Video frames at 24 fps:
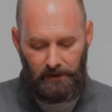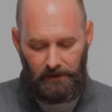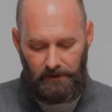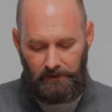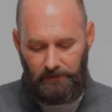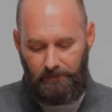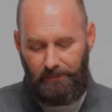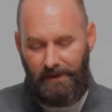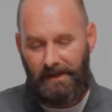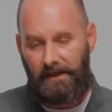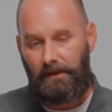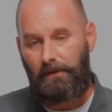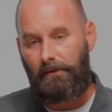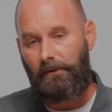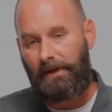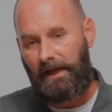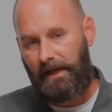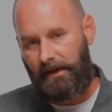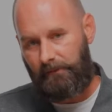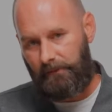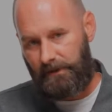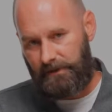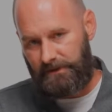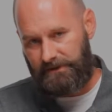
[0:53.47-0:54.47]
depending on
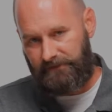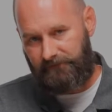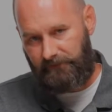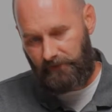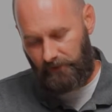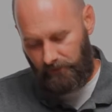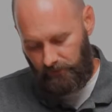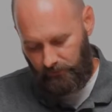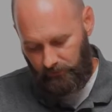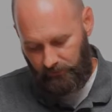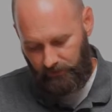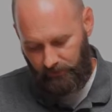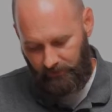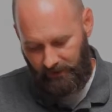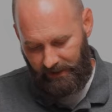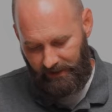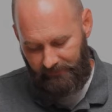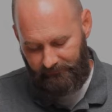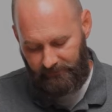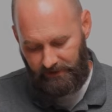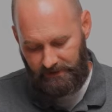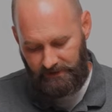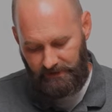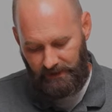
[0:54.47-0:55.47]
how much fuel you
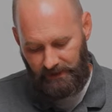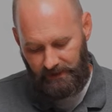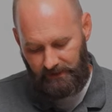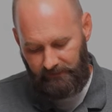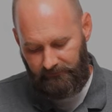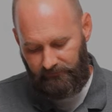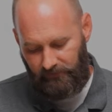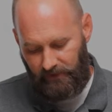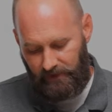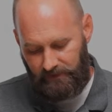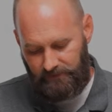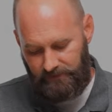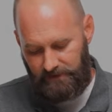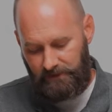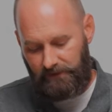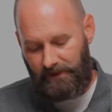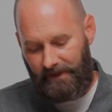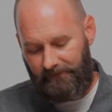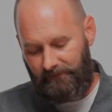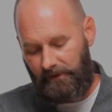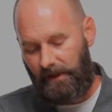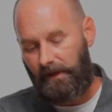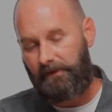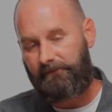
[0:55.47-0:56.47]
have in the tank. If you still
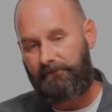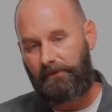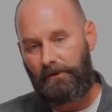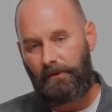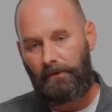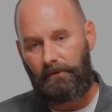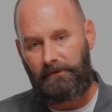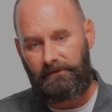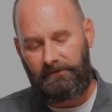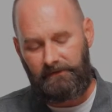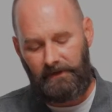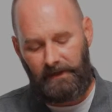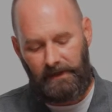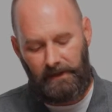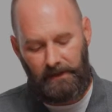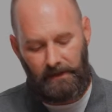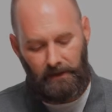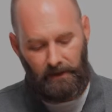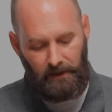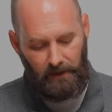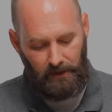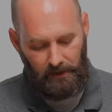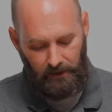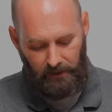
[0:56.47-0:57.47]
have a lot of fuel in the tank,
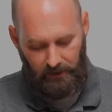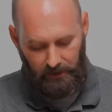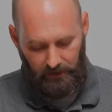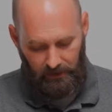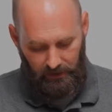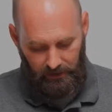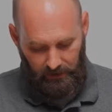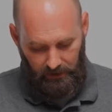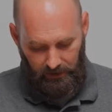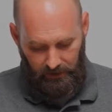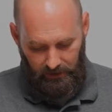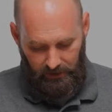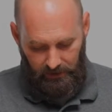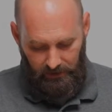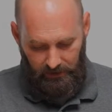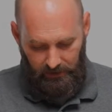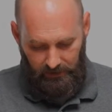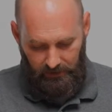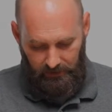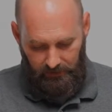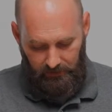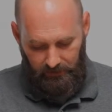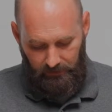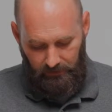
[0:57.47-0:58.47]

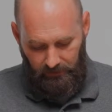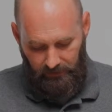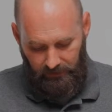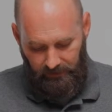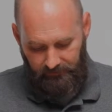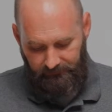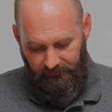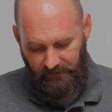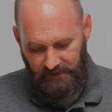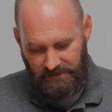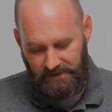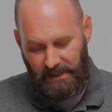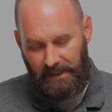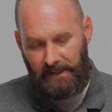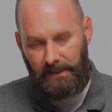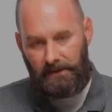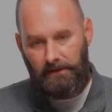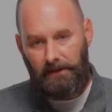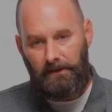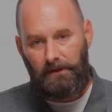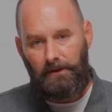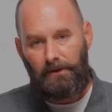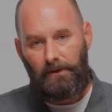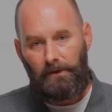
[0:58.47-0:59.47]
if it's
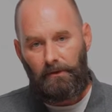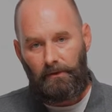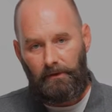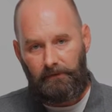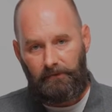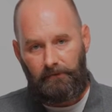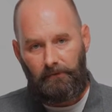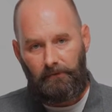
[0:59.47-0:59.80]
heating and cooling